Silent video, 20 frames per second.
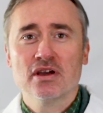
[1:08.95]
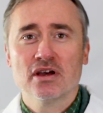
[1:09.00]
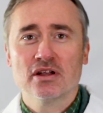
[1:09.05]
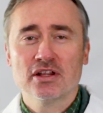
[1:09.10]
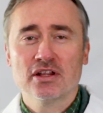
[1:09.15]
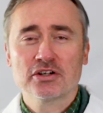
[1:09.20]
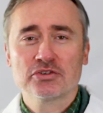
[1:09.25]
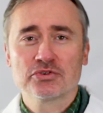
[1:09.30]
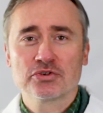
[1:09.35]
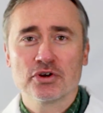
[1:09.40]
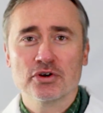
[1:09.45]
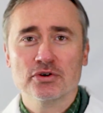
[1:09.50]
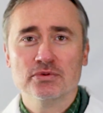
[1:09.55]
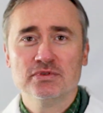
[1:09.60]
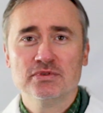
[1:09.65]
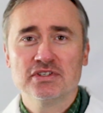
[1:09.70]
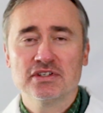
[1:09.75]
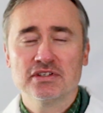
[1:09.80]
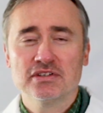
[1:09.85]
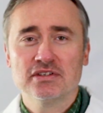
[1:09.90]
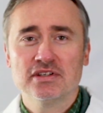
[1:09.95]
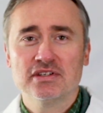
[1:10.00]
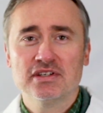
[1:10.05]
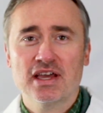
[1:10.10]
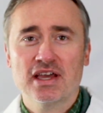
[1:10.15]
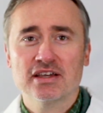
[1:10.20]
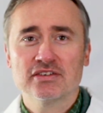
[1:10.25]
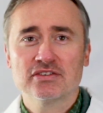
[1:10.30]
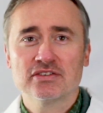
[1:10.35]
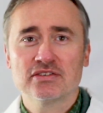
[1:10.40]
electrodes to
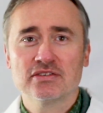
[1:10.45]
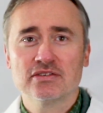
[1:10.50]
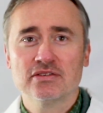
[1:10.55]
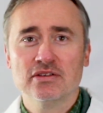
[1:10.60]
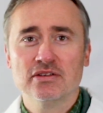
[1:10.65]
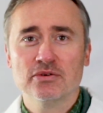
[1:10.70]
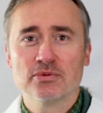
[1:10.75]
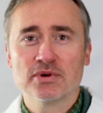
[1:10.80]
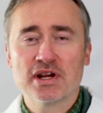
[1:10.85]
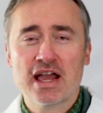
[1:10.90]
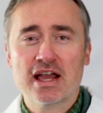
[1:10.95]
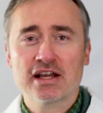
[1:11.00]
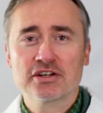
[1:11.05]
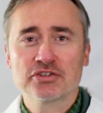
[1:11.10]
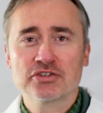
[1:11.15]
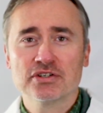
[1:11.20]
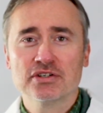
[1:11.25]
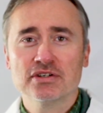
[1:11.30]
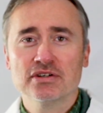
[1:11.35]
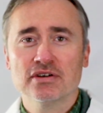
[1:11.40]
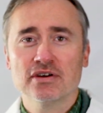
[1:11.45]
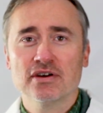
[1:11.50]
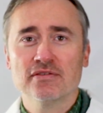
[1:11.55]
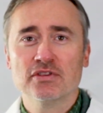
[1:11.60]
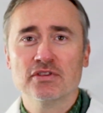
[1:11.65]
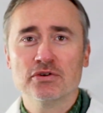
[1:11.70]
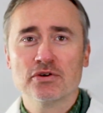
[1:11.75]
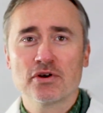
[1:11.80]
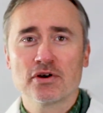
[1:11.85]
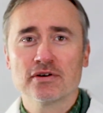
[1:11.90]
test the reaction
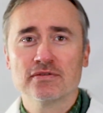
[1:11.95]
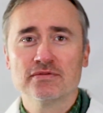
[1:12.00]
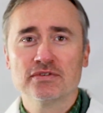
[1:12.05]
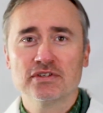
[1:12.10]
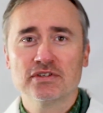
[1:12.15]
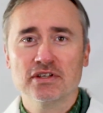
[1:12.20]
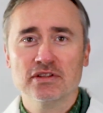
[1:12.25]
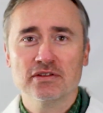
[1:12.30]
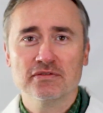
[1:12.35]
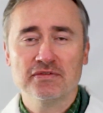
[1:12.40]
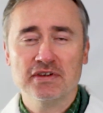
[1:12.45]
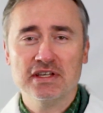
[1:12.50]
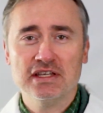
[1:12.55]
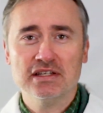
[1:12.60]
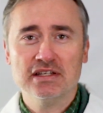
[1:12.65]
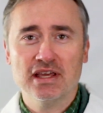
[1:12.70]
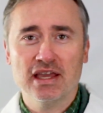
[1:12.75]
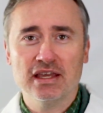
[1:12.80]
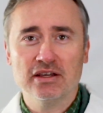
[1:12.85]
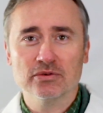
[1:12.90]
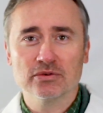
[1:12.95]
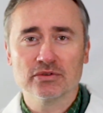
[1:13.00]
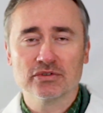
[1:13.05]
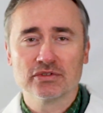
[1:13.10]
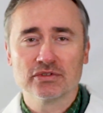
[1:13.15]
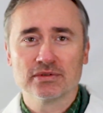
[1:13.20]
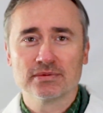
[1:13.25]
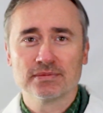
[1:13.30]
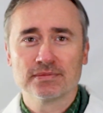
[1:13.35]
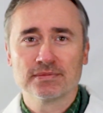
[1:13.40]
of the nerves in the feet and
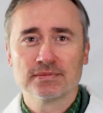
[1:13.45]
ankles.